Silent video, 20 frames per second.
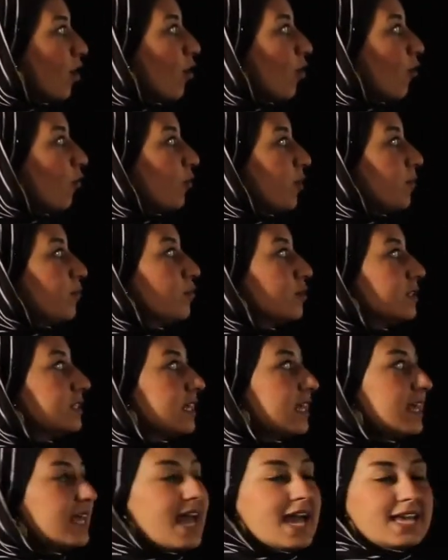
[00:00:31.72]
We put
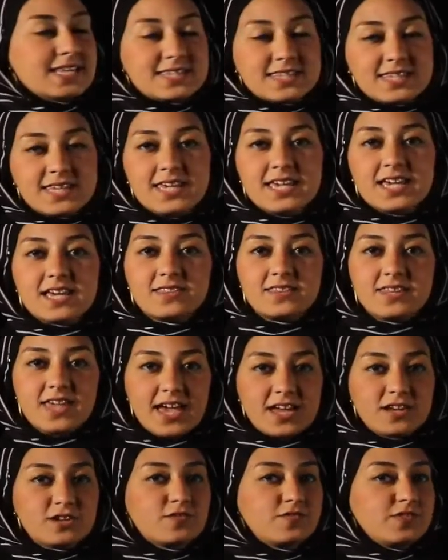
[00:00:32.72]
EST at the
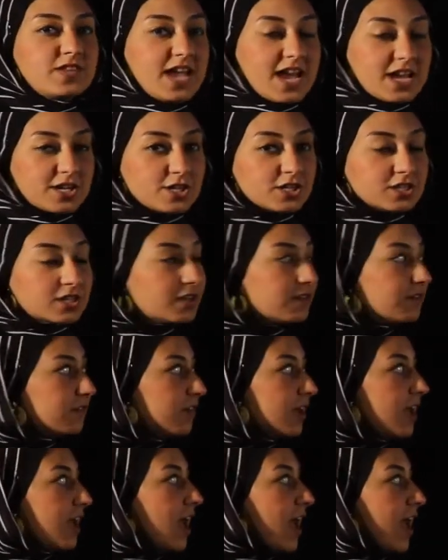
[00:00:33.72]
end of the adjective
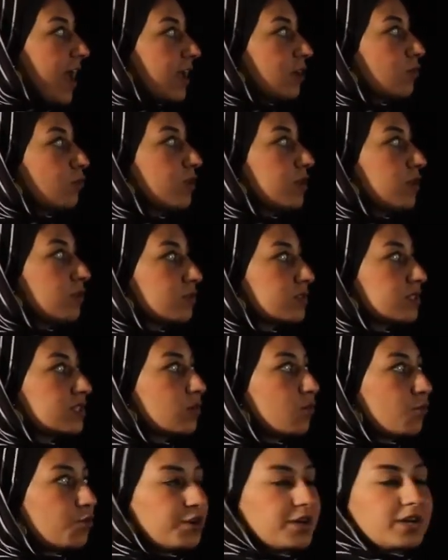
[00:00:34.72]
and we use the
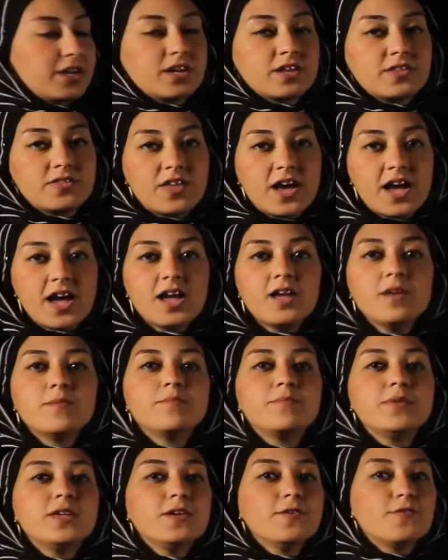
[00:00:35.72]
word the
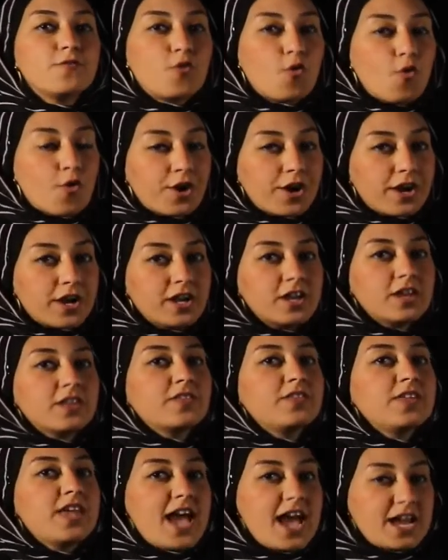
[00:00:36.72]
before
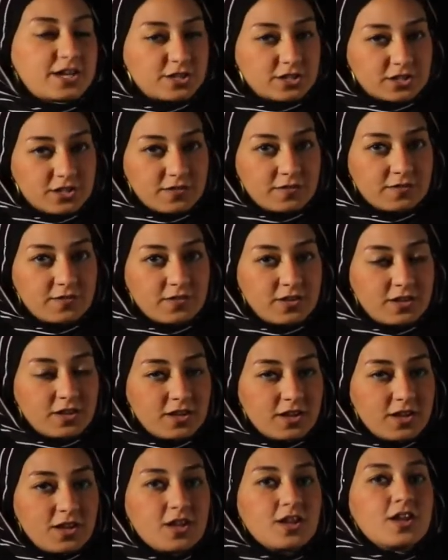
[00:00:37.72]
the adjective.
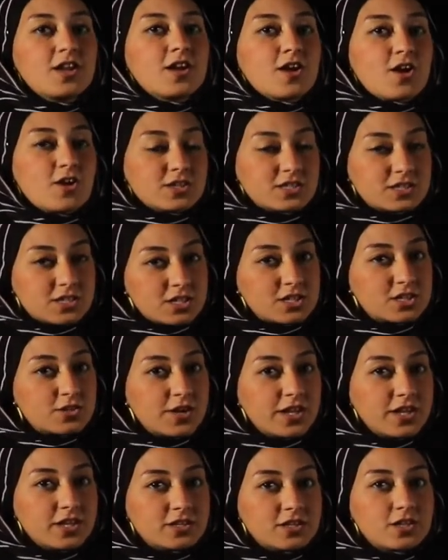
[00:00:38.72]

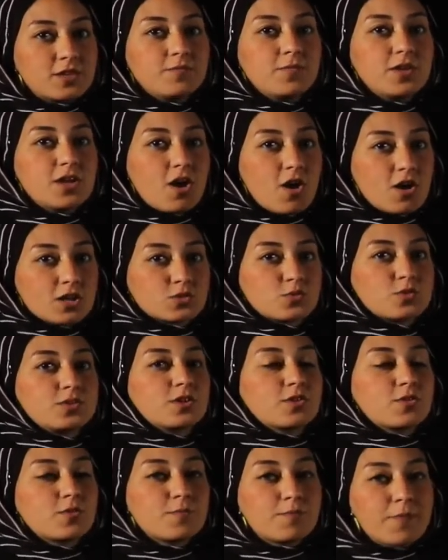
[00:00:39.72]
Concentrate, because with the
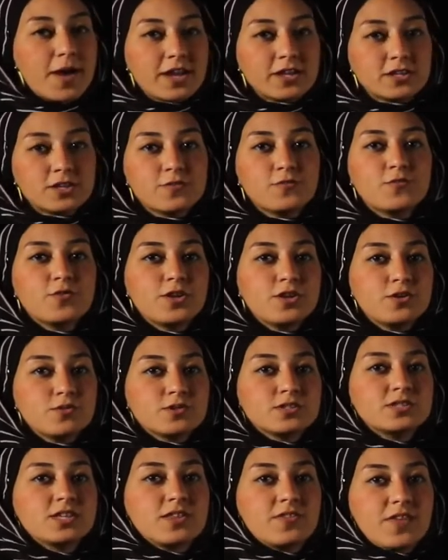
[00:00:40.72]
comparative we
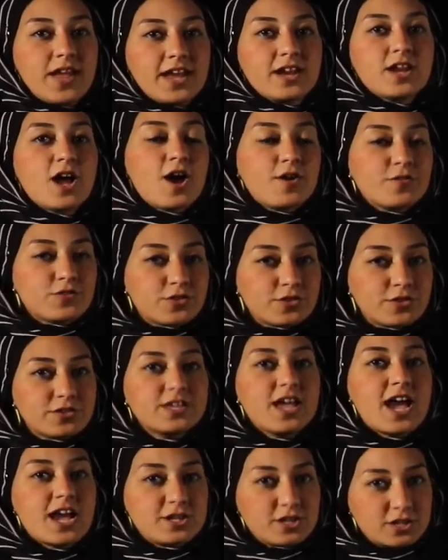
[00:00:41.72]
used then after the
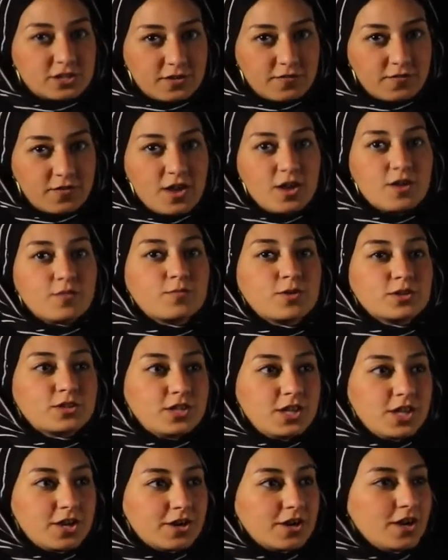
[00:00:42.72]
adjective. But
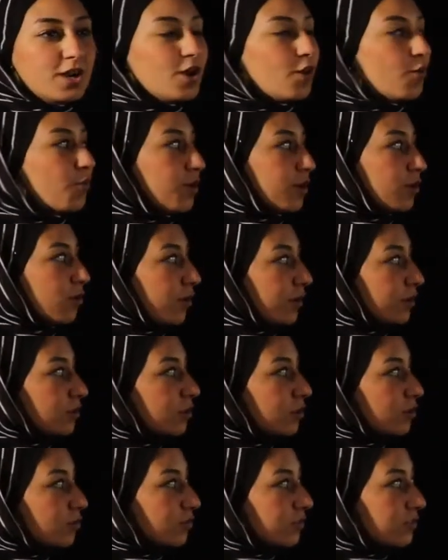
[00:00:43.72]
here we're going to
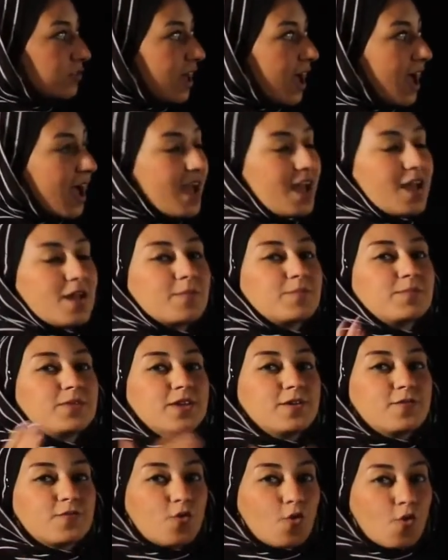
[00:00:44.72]
use the
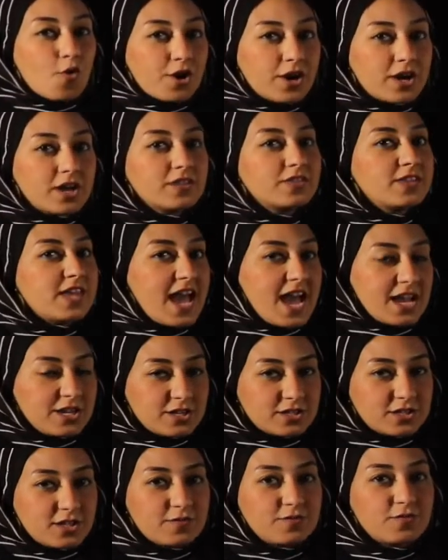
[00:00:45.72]
before the
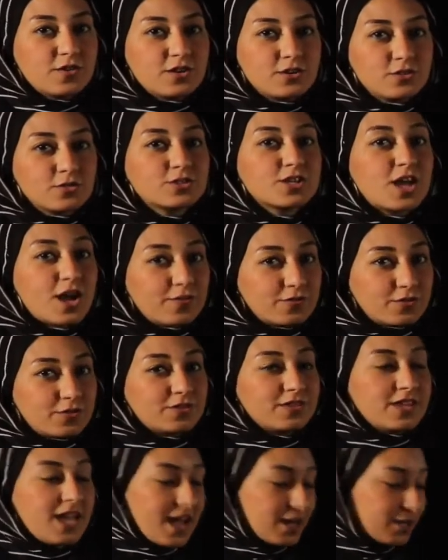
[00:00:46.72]
adjective, not after
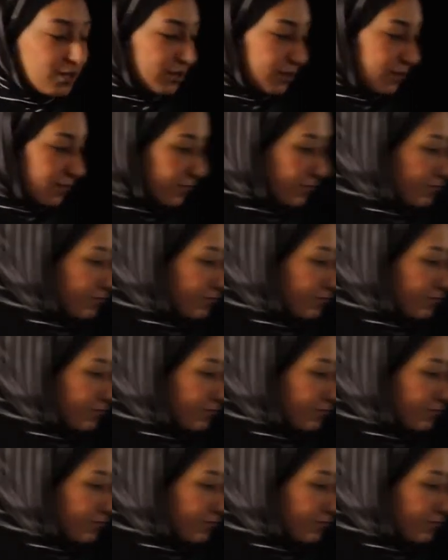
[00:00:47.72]
the adjective.